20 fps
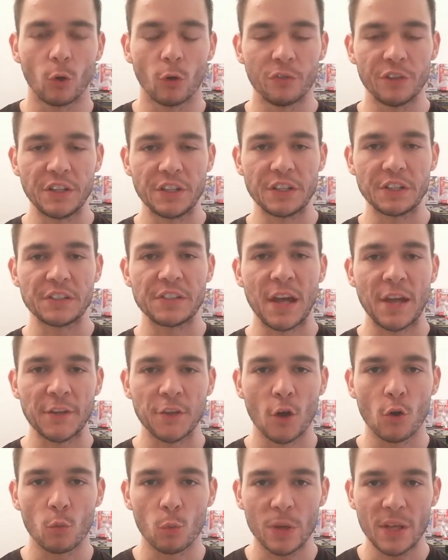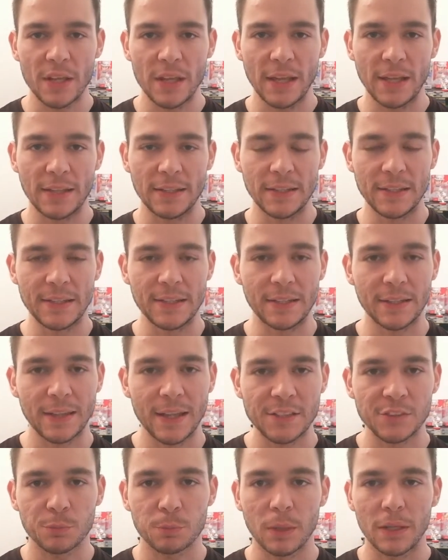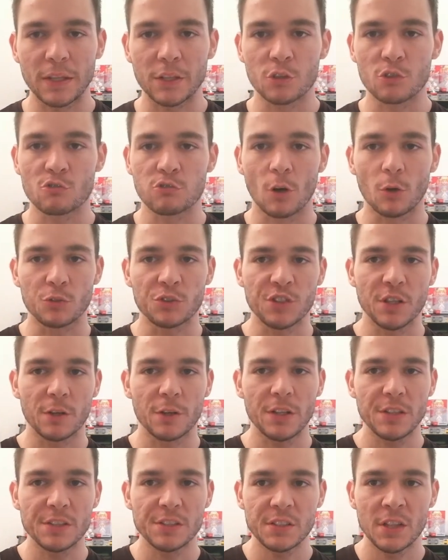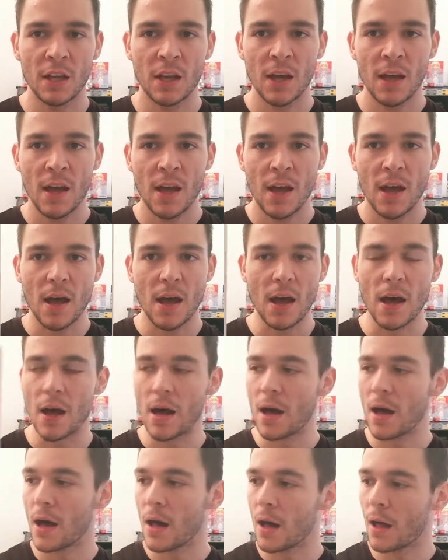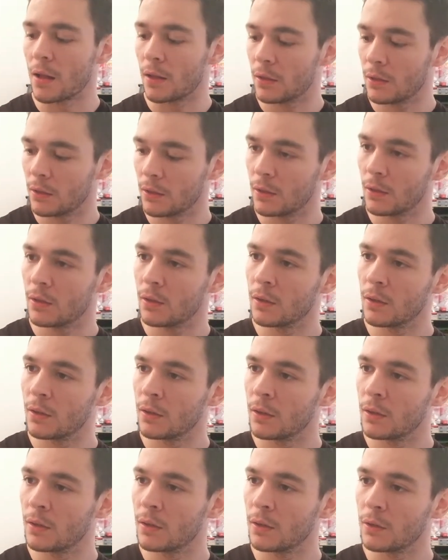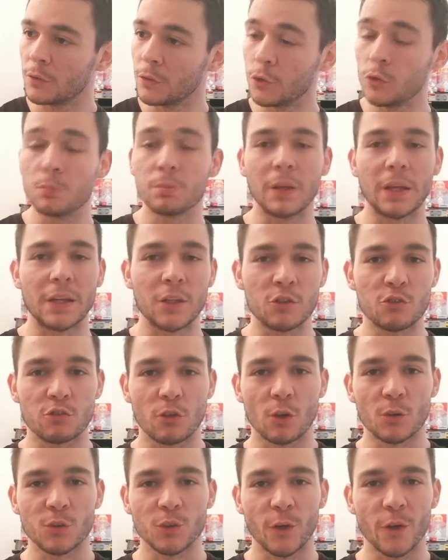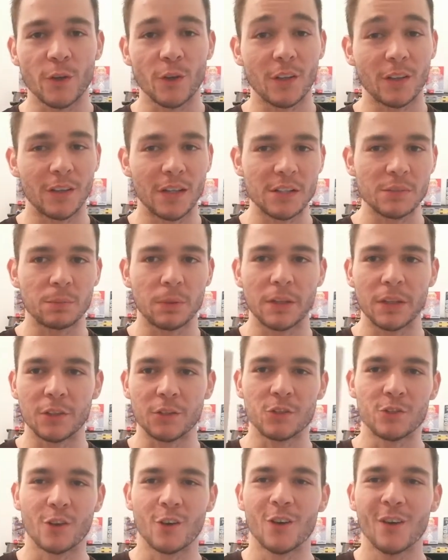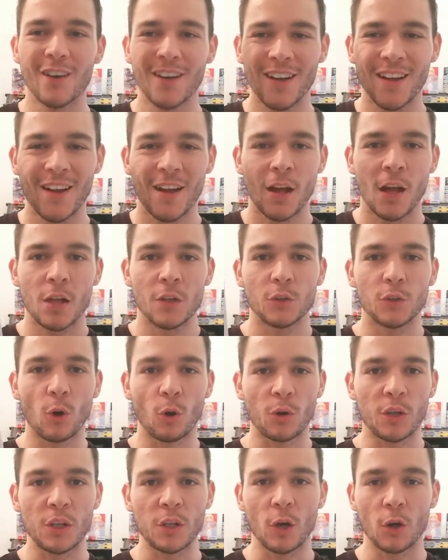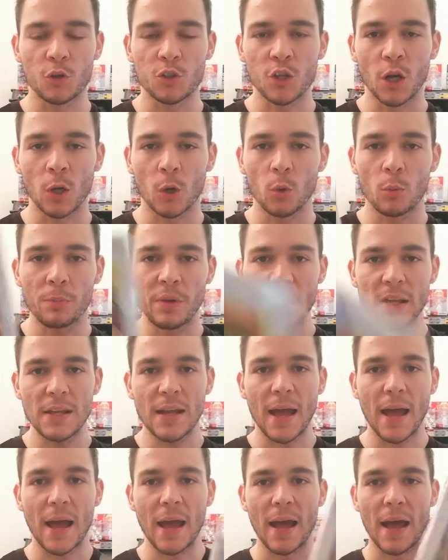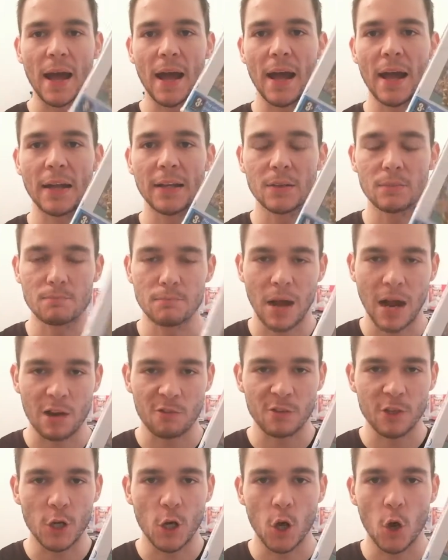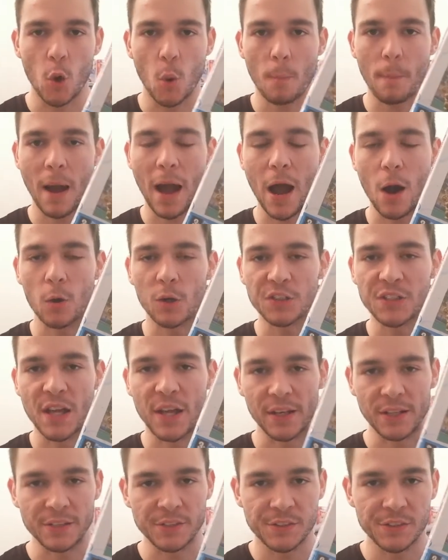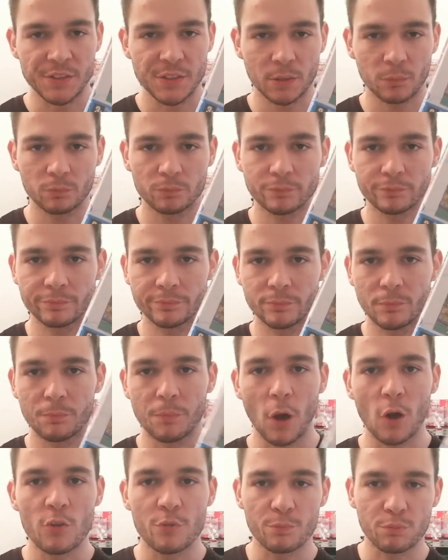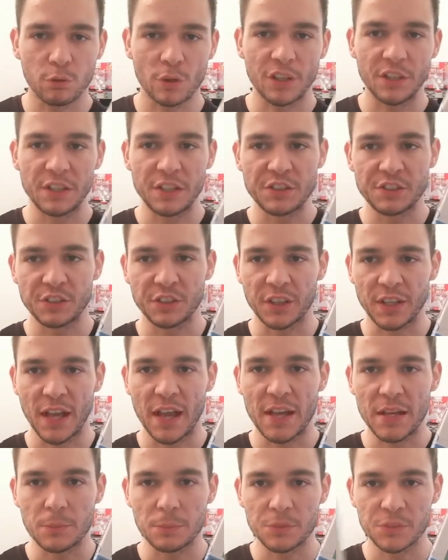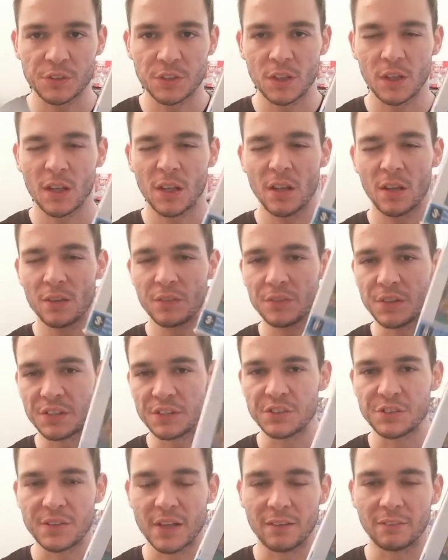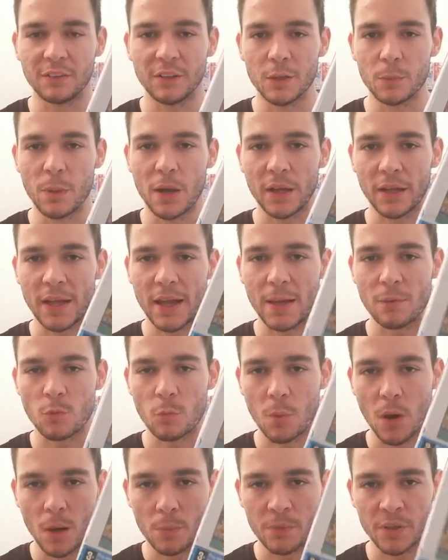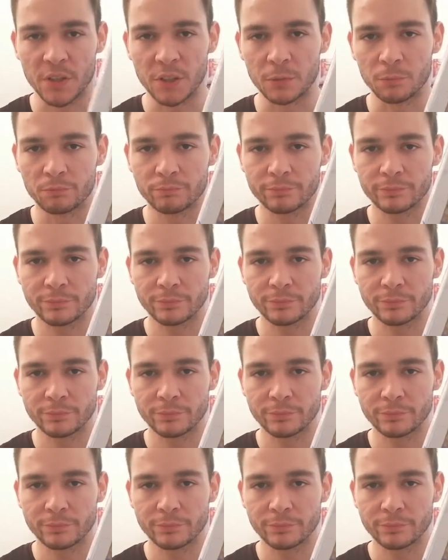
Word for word: for the Nintendo Wii in the Let's Play Control series. Uh, new Play Control, sorry, not Let's Play Control. Donkey Kong Jungle Beat and Mario Power Tennis. Both pretty decent games. This is definitely a better game in my opinion.